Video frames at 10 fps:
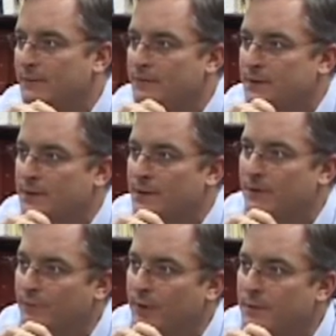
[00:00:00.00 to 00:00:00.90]
levels can
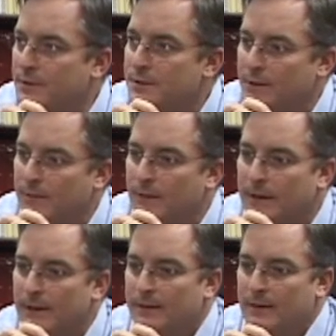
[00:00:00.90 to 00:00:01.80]
contribute to.
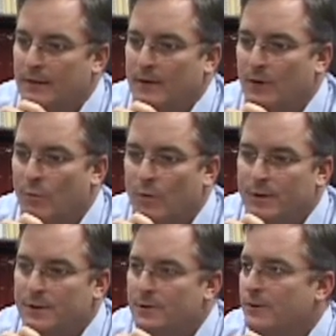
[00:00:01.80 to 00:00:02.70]
You
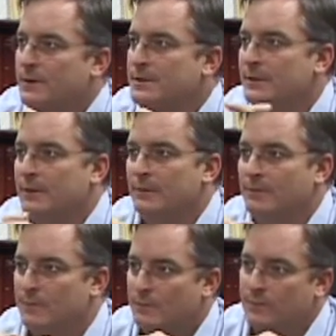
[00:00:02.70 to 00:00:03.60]
want to charge
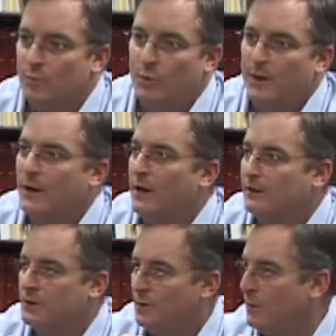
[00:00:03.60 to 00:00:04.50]
them
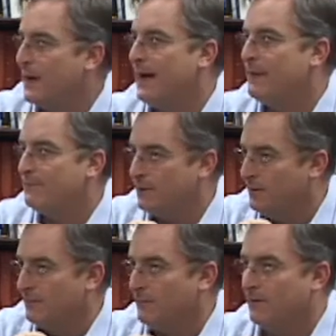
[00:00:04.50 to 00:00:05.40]
$20, you don't have
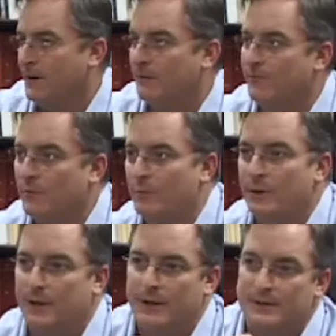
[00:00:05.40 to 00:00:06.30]
to. In fact,
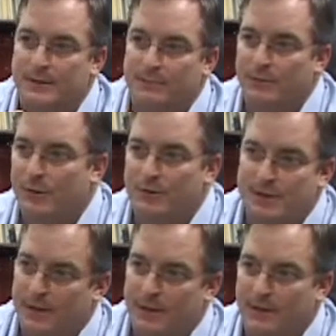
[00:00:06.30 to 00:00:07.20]
Pharmanex and Nu
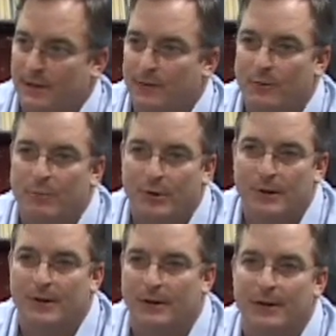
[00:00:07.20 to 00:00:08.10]
Skin, they don't
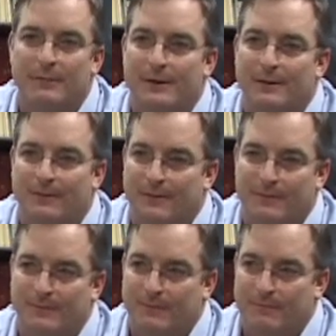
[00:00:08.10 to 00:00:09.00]
put a limit
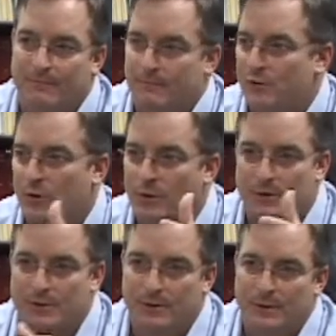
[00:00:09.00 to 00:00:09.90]
on
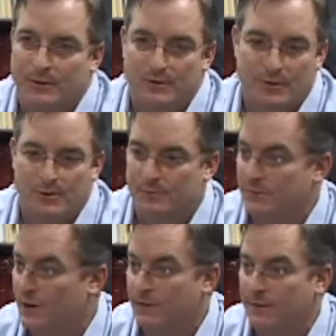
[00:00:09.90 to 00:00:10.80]
charge. You can charge
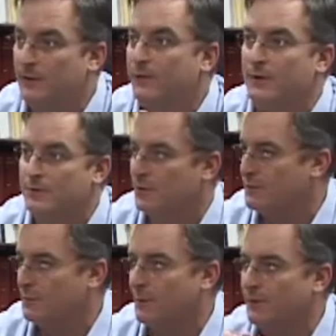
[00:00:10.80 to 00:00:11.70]
them nothing, you can
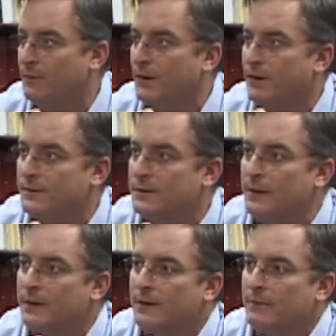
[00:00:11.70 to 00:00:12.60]
charge them $100.
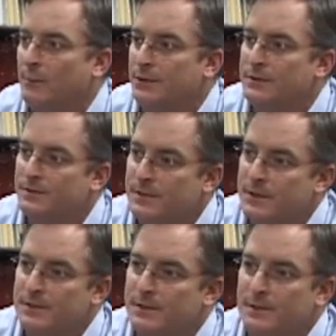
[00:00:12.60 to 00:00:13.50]
Most
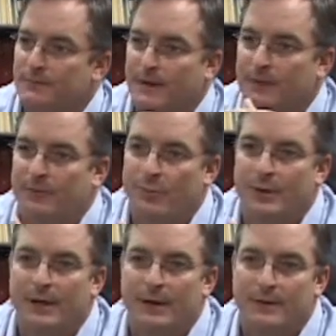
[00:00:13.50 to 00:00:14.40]
physicians have found
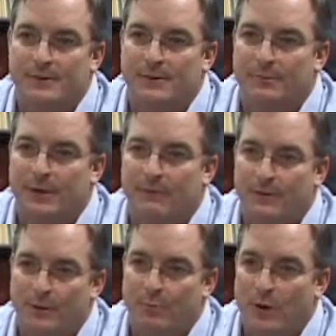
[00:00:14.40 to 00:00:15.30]
$20 to be a
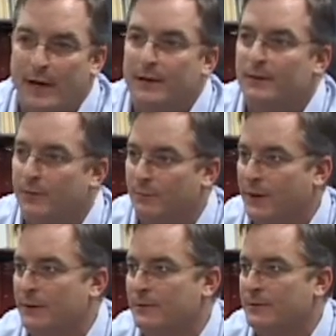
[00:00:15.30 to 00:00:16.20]
very practical
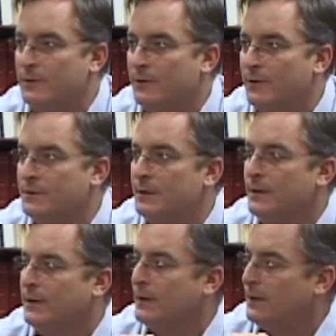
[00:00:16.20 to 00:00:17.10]
amount to charge.
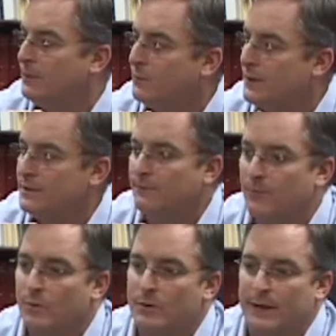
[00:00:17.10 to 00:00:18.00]
And the reason
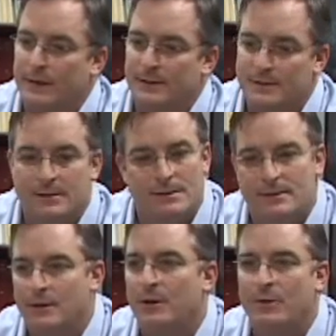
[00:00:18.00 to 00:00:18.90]
for that is this
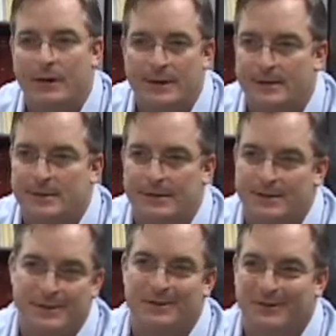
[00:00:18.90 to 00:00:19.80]
is a curiosity
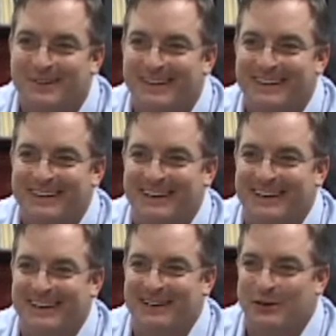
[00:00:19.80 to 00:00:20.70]
seeker.
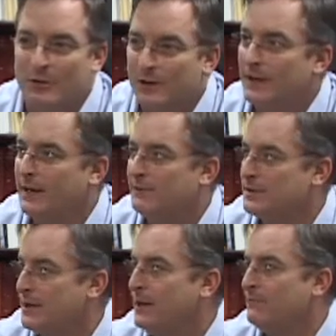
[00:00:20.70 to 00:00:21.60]
And you can have a
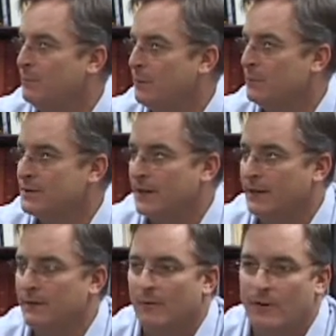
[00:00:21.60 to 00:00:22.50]
staff member
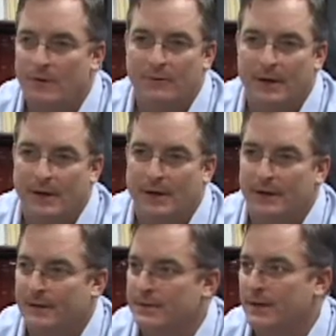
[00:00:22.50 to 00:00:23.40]
stand there all
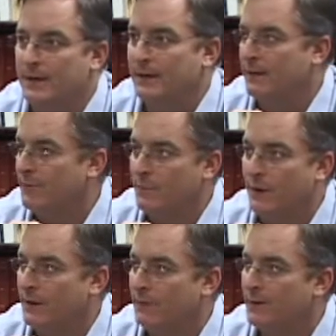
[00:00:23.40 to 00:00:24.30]
day and scan
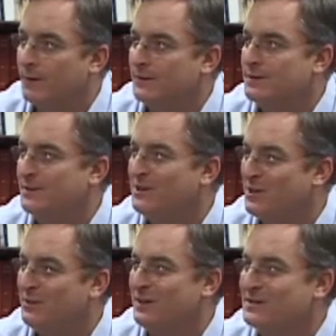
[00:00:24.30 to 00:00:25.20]
everybody because they're
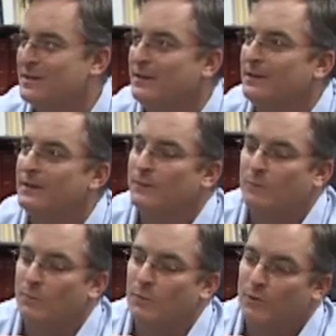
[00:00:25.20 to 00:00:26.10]
curious.
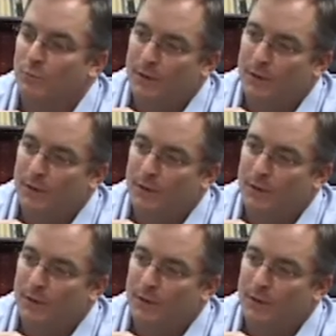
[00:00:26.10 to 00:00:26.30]
What